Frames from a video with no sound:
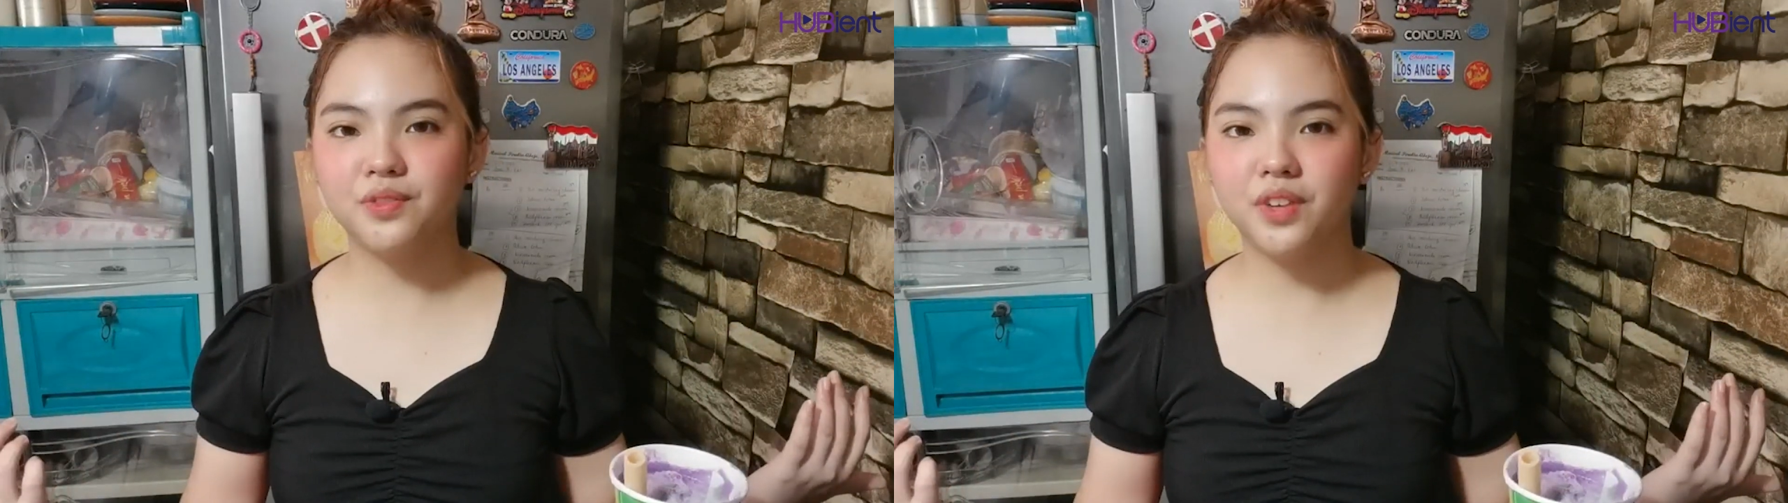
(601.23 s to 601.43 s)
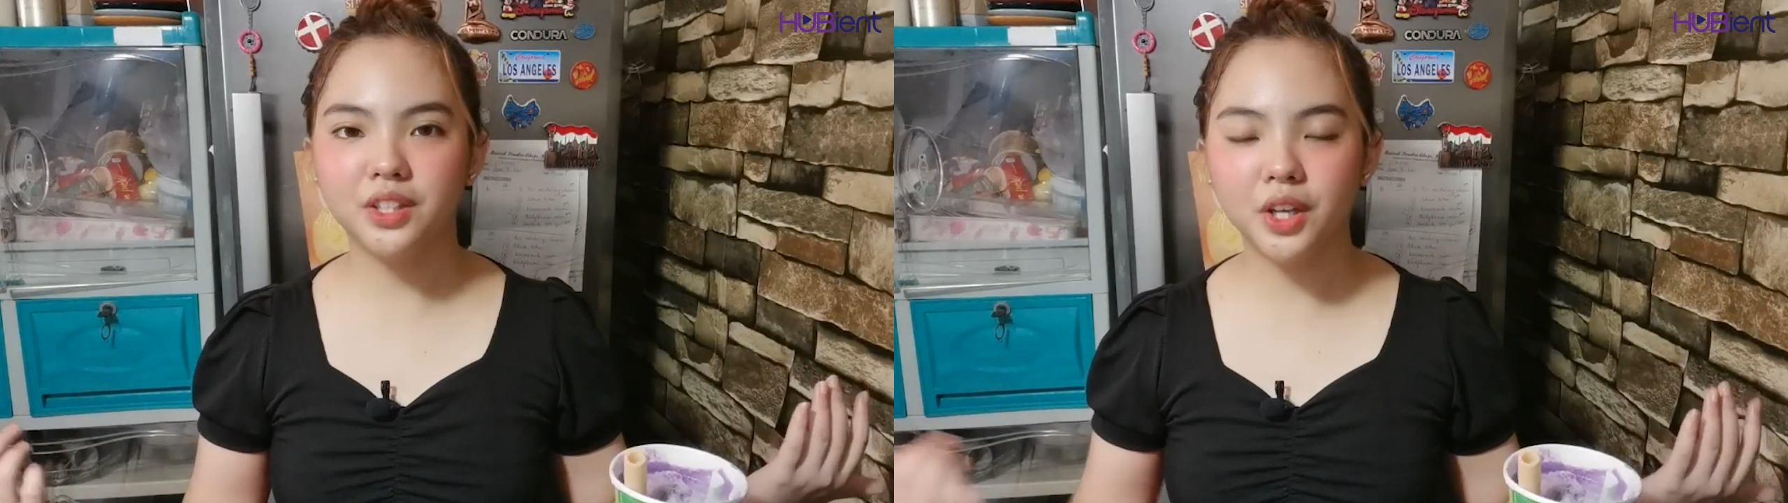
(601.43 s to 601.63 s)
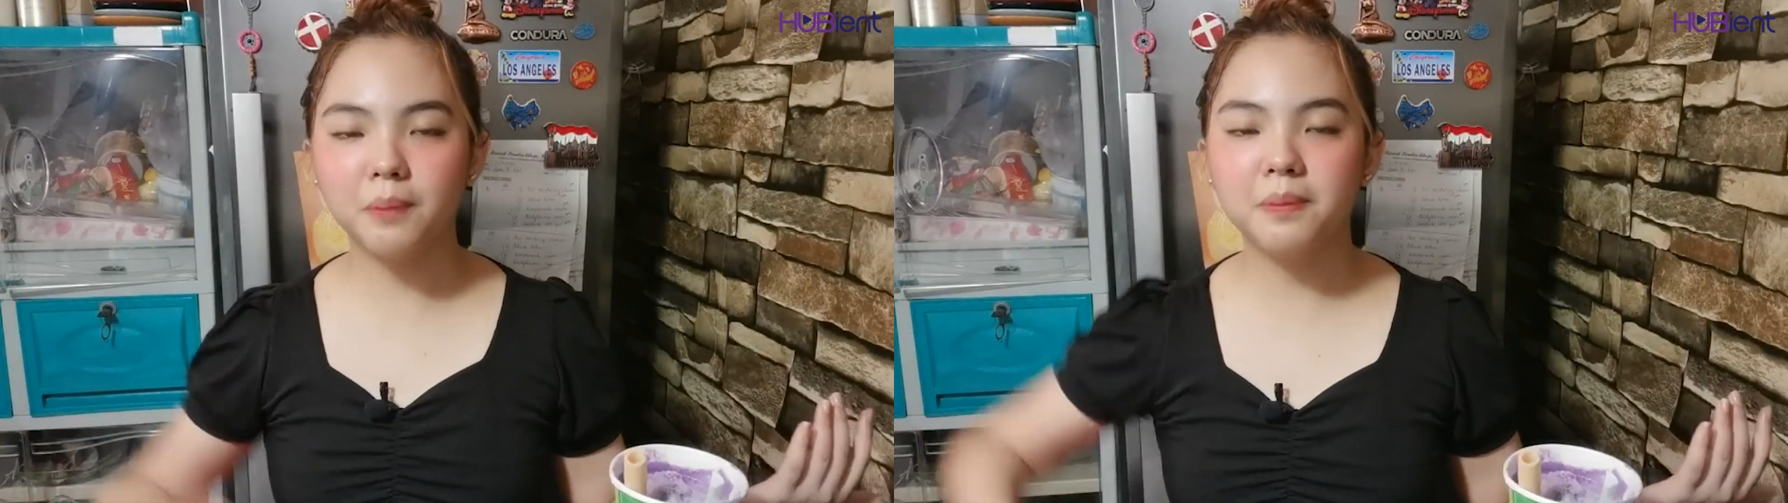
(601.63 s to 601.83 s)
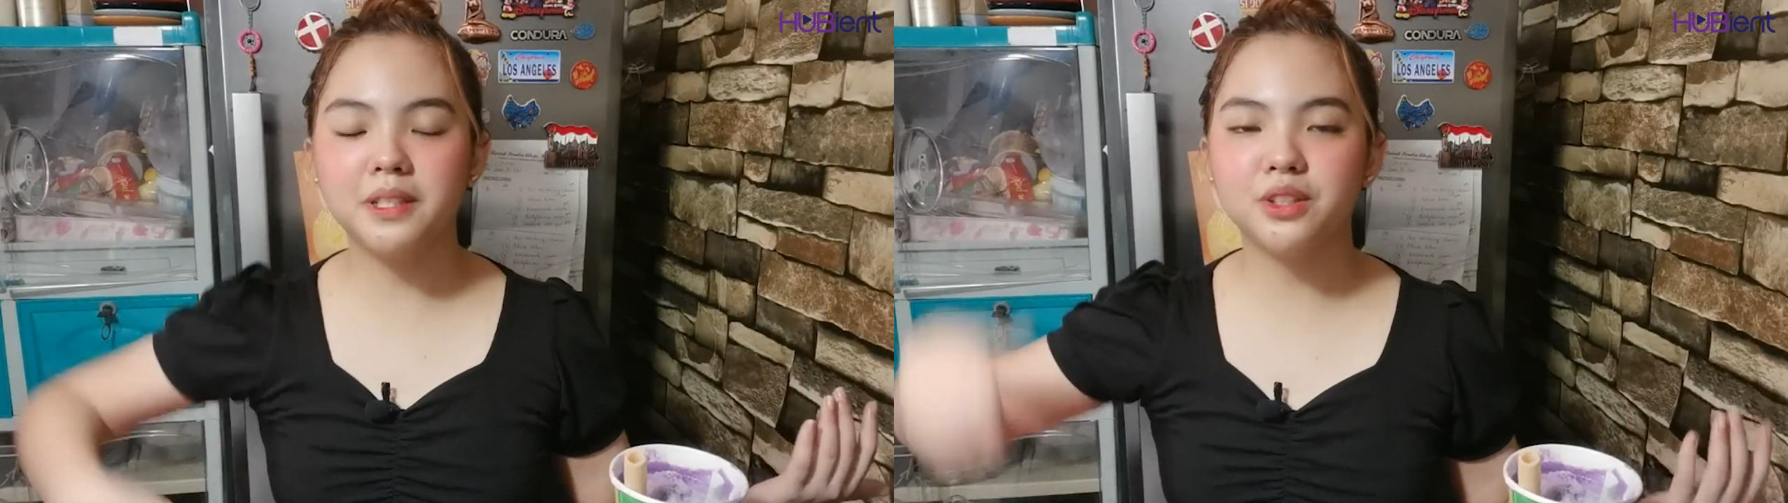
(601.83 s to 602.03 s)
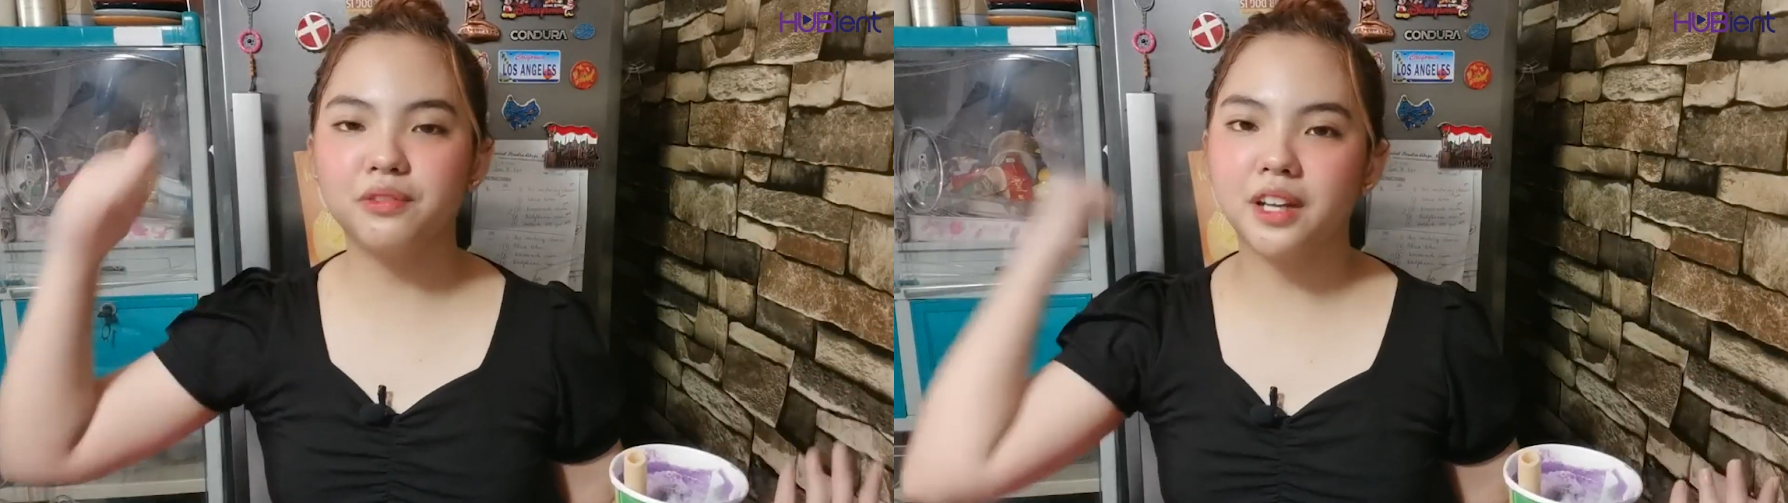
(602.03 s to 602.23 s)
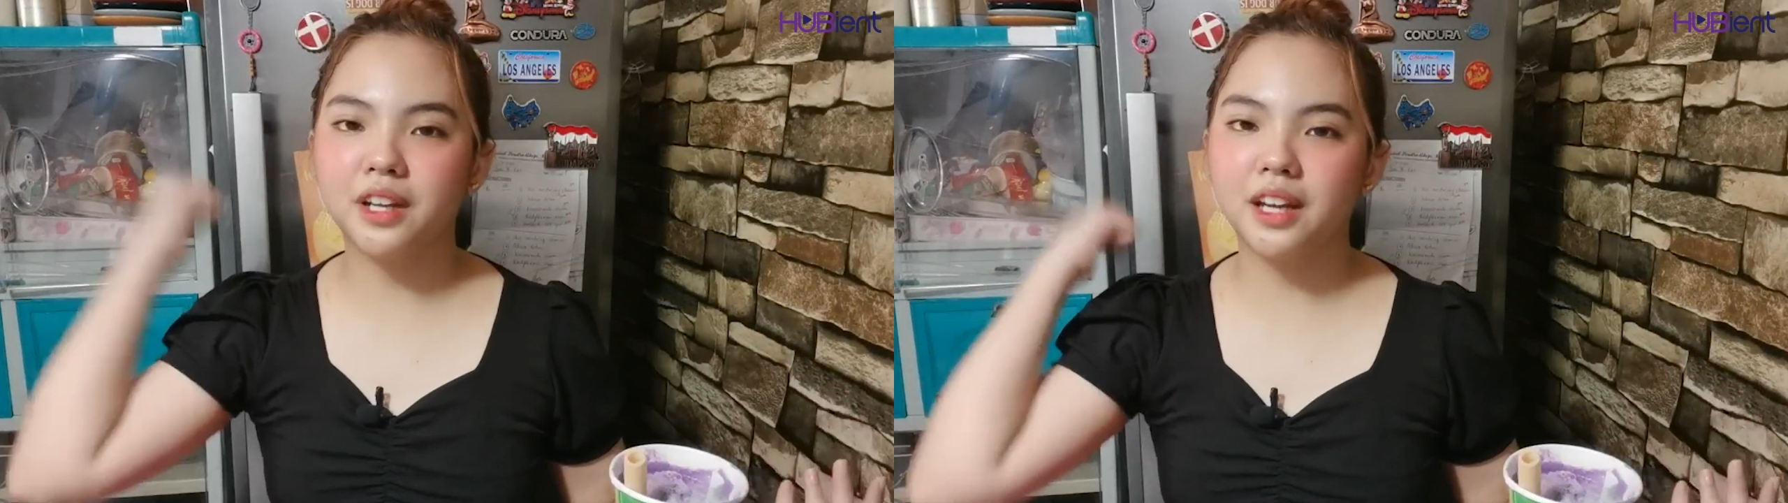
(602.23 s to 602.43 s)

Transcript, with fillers: video, please don't forget